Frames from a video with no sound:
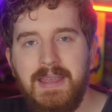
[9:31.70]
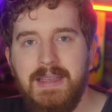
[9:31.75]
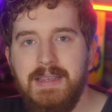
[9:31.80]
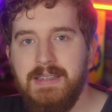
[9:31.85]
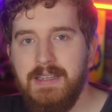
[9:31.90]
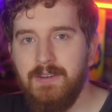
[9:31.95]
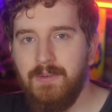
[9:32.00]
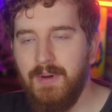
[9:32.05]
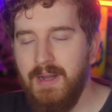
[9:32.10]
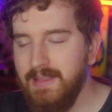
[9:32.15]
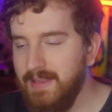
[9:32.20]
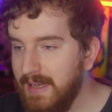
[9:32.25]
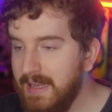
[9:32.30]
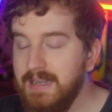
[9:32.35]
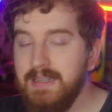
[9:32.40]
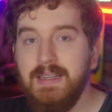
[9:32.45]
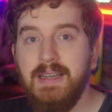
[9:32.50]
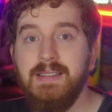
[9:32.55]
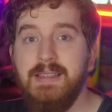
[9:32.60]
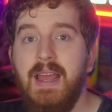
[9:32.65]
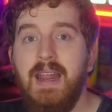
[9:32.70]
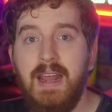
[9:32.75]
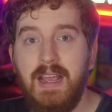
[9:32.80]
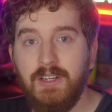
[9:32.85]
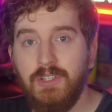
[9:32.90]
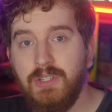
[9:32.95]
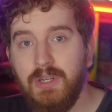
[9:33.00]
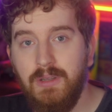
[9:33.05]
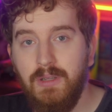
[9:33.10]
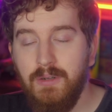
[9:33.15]
easy to run, like it does add
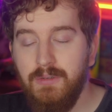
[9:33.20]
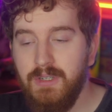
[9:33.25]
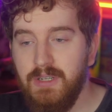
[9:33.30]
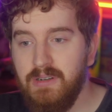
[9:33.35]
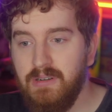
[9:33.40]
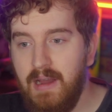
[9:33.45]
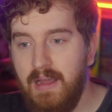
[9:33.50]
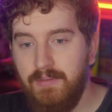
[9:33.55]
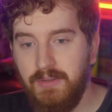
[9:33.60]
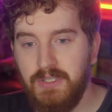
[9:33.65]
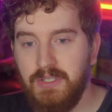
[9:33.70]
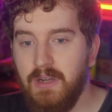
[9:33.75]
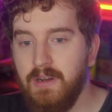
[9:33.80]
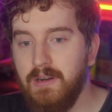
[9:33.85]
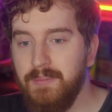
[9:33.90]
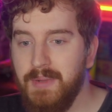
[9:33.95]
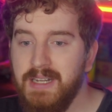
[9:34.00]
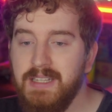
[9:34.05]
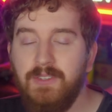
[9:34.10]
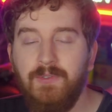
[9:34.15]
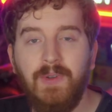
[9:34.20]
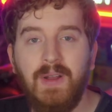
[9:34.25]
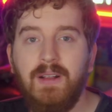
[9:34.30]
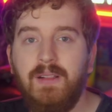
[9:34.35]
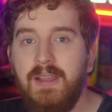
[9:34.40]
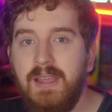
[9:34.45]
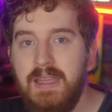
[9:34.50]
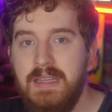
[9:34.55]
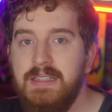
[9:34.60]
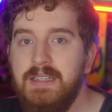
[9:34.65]
extra load to your graphics card, but it's
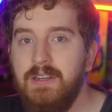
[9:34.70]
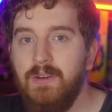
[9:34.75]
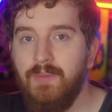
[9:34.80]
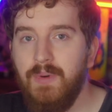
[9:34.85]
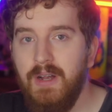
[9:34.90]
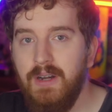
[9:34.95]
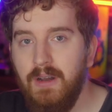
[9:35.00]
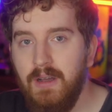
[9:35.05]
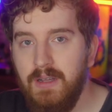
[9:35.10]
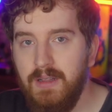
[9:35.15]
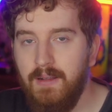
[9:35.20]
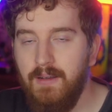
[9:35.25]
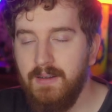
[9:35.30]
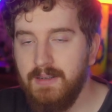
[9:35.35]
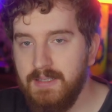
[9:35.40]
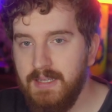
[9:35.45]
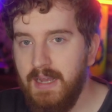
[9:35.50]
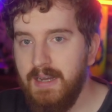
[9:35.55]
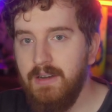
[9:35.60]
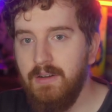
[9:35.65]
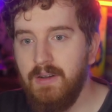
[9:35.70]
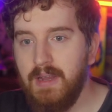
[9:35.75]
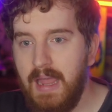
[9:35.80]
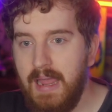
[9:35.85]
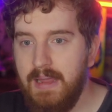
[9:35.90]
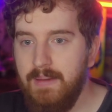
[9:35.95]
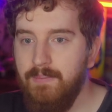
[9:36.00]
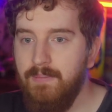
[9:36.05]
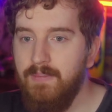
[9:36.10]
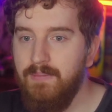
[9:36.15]
fairly easy to run alongside your
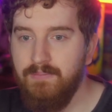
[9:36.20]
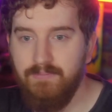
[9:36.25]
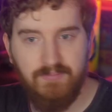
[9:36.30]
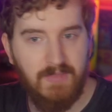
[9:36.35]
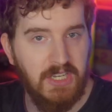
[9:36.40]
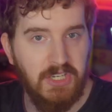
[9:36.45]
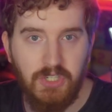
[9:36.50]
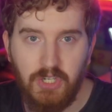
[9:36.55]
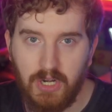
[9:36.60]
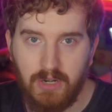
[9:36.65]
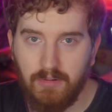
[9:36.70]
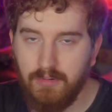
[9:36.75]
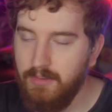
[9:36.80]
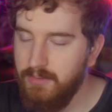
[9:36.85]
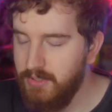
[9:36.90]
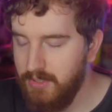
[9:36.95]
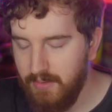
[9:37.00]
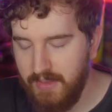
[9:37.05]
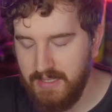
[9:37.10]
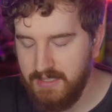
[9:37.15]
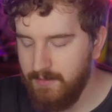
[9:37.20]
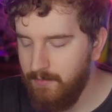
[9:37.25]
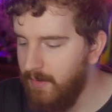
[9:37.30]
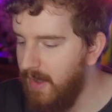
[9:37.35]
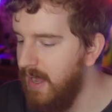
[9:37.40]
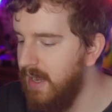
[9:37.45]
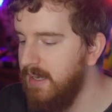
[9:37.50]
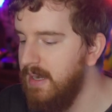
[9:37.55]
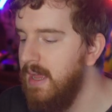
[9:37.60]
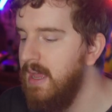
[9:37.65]
game in general, so that's
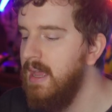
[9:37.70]
fine.